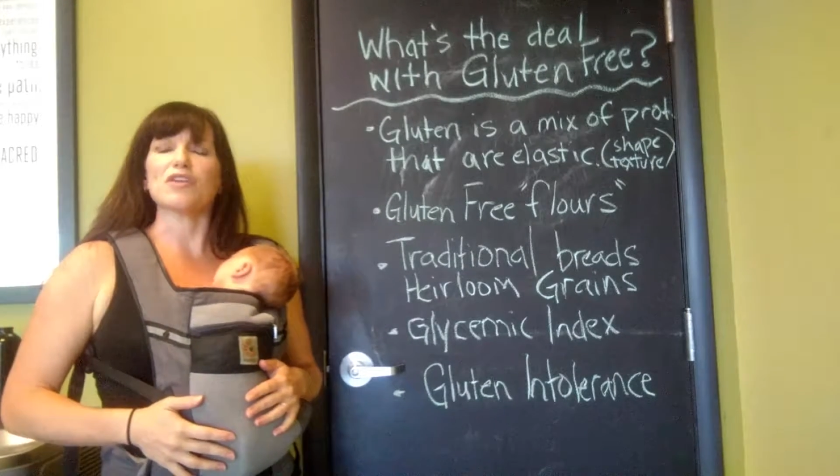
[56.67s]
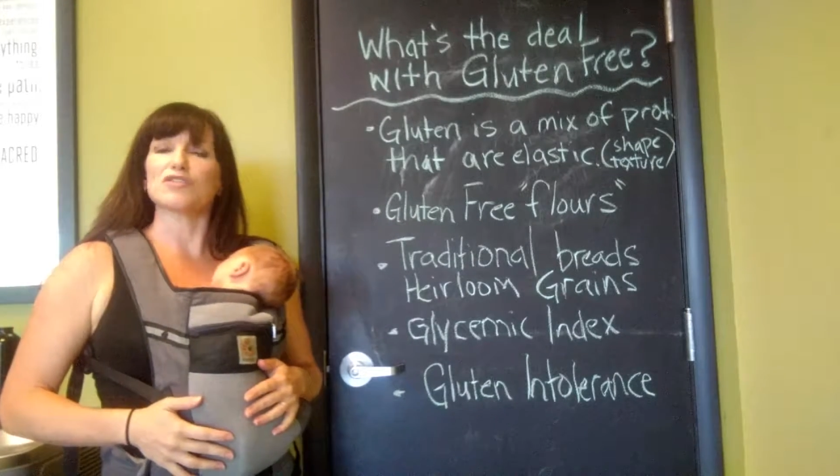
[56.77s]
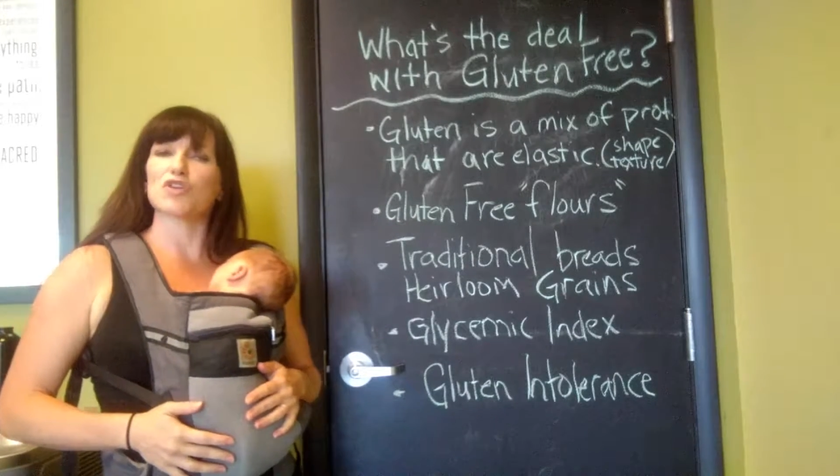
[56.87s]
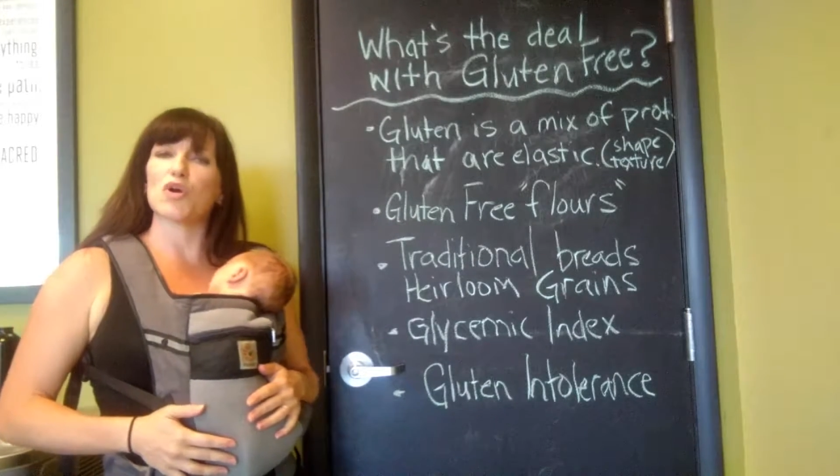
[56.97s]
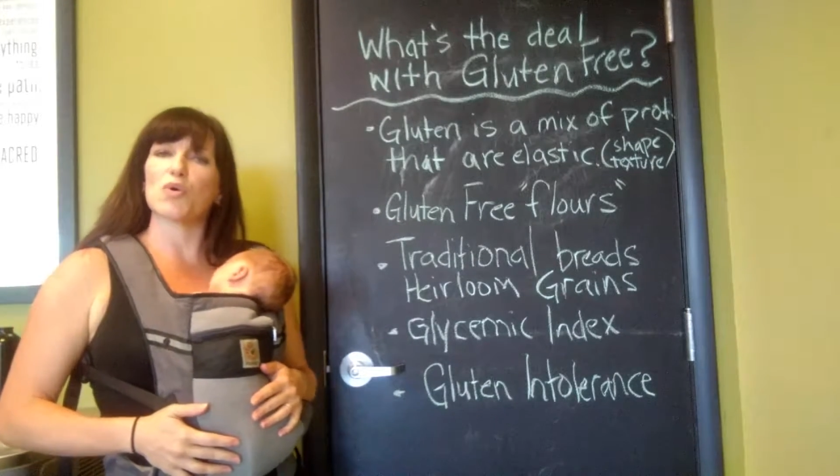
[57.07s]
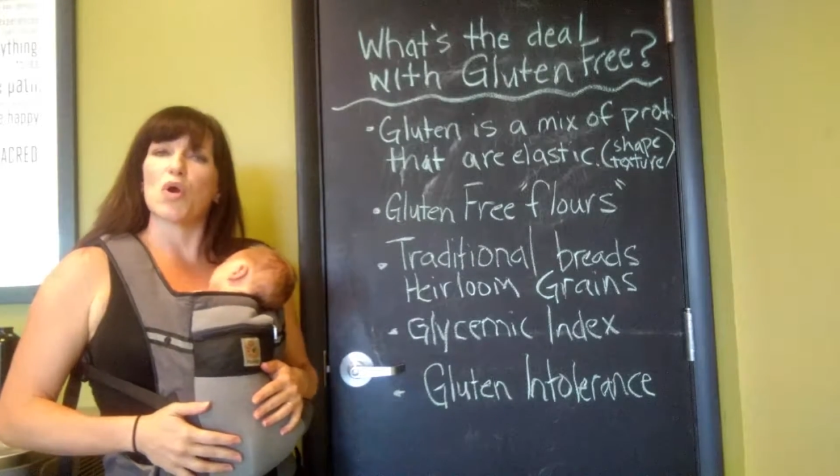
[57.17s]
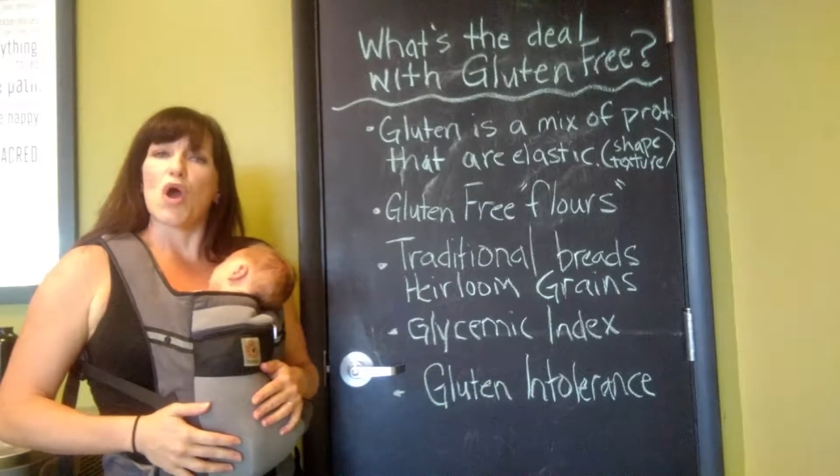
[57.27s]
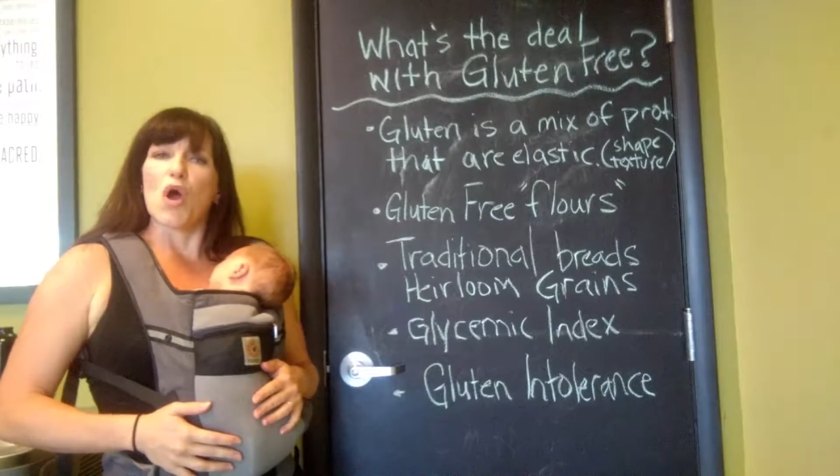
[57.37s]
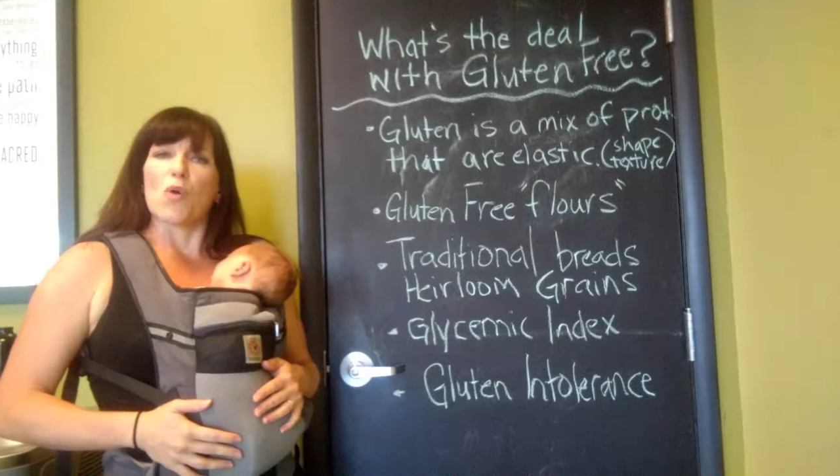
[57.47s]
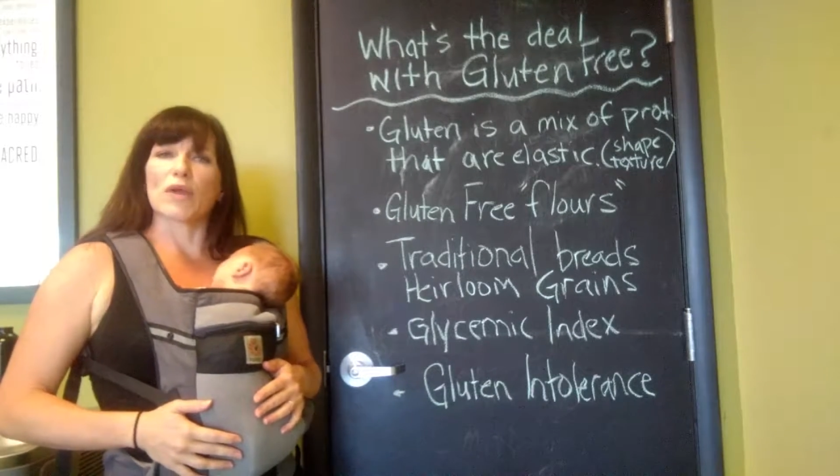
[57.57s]
so
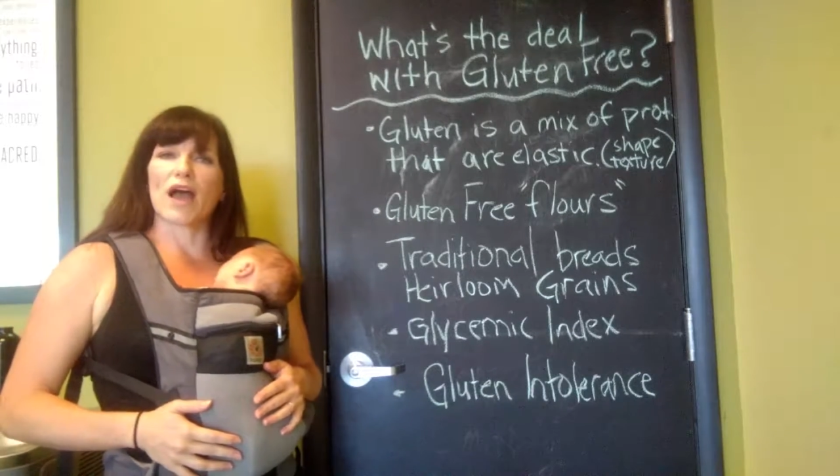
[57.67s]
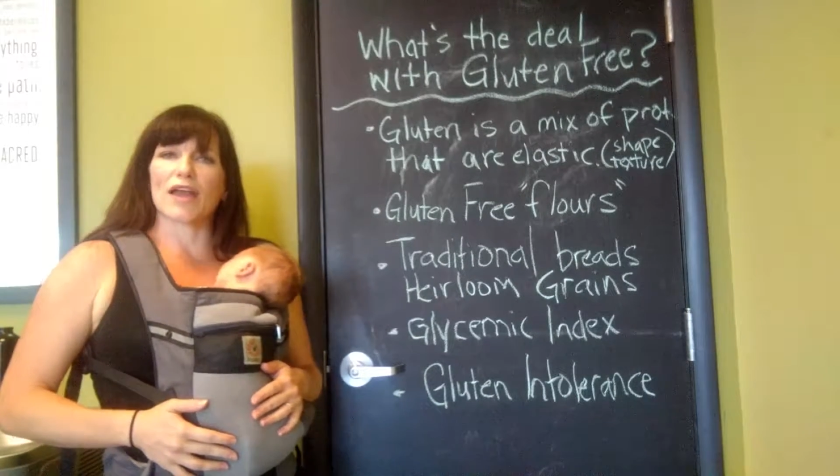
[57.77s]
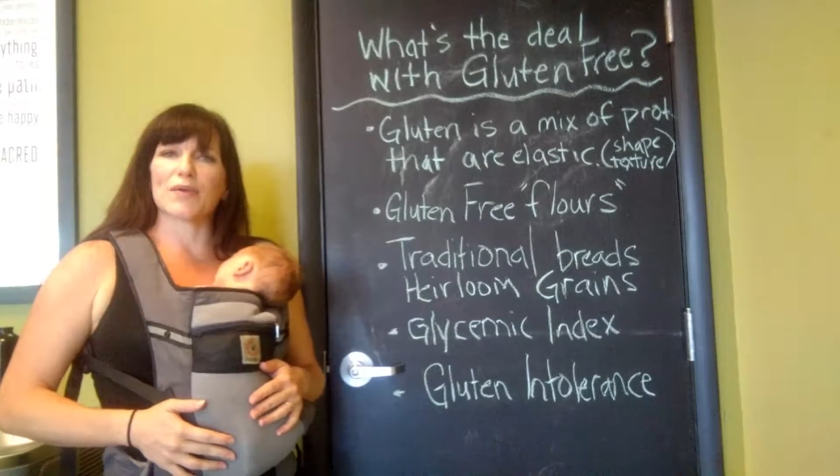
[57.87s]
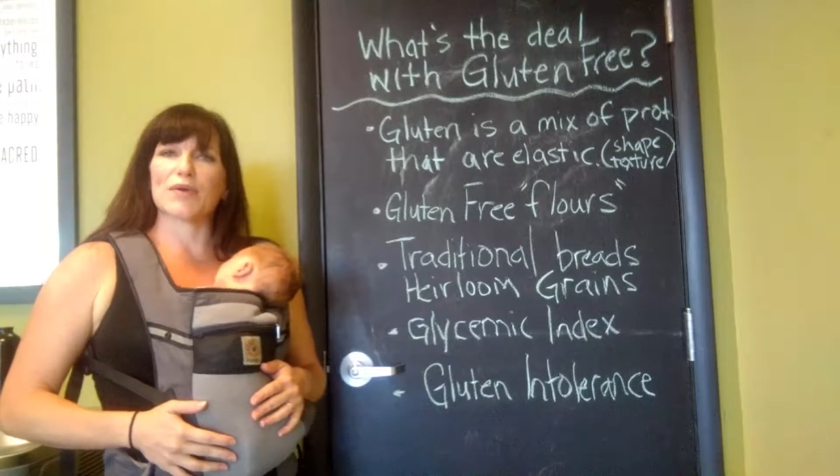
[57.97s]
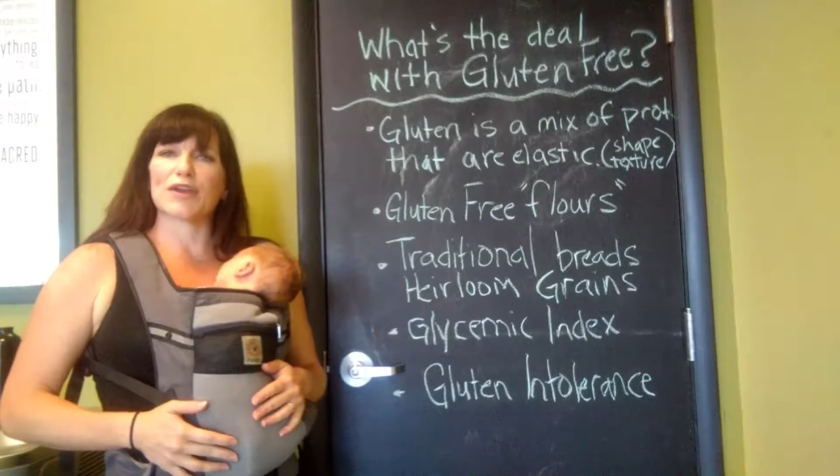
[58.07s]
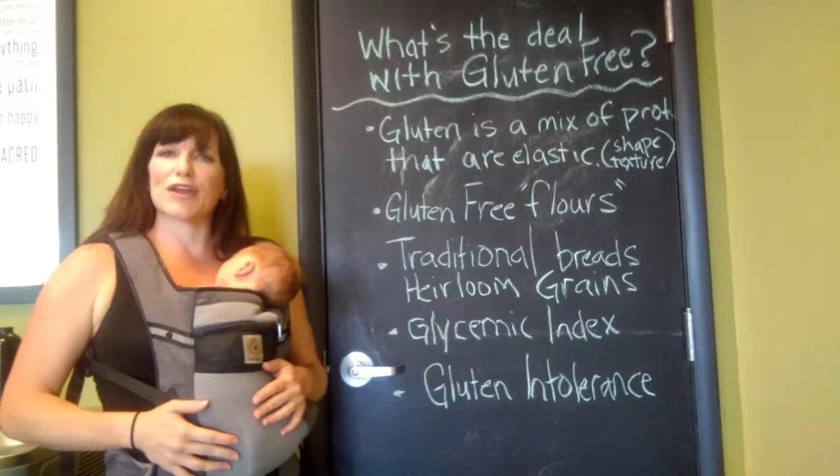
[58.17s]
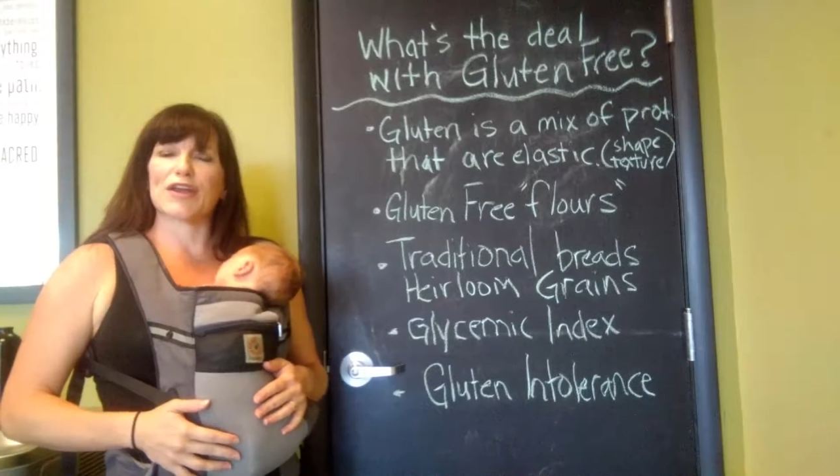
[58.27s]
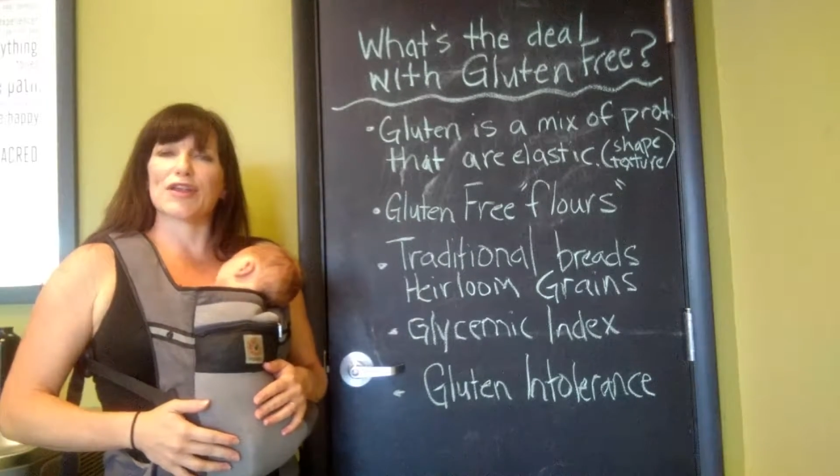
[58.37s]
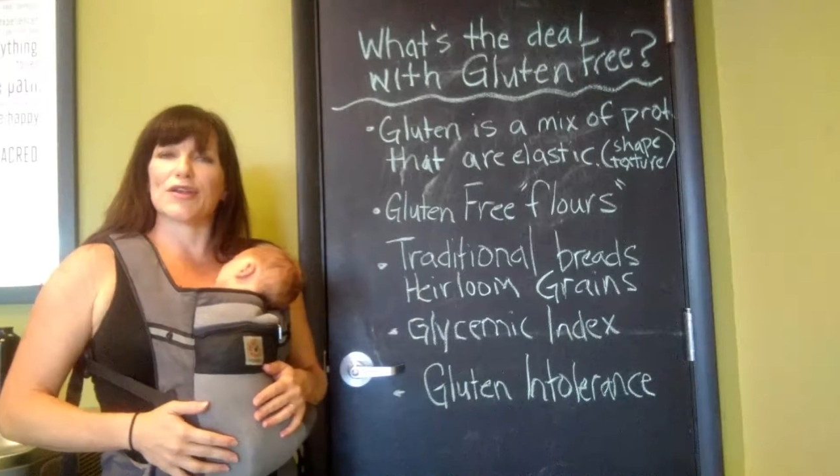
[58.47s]
we kinda wanna